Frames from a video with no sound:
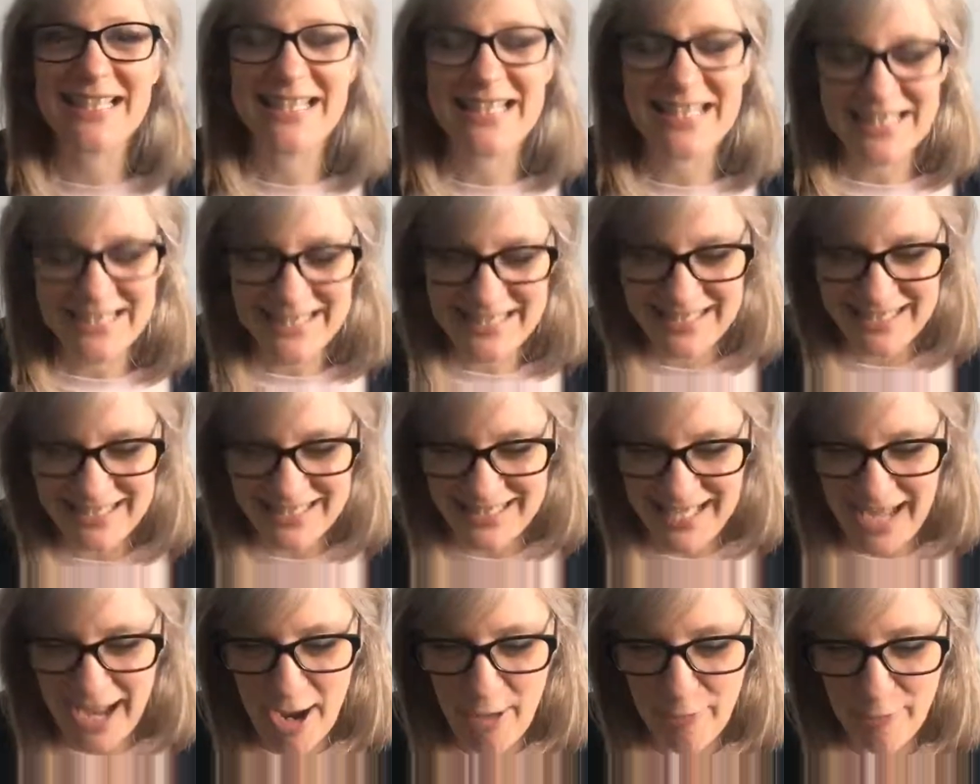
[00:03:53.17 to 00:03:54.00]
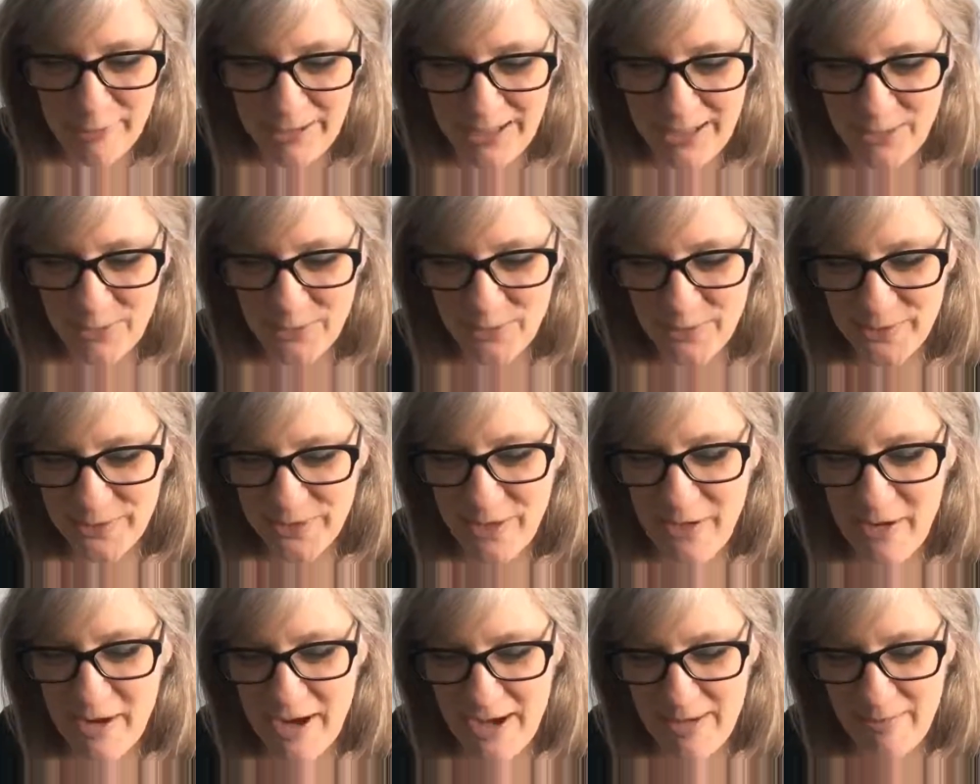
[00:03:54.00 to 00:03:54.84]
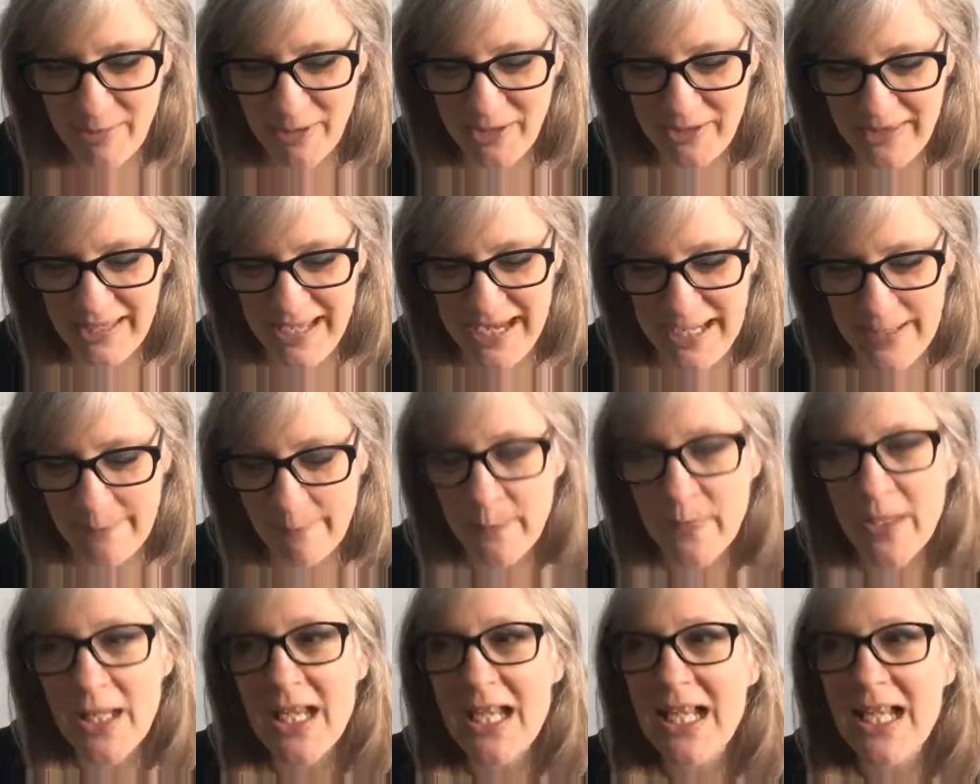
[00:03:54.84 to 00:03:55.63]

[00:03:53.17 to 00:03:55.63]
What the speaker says: These things are happening all the time, aren't they?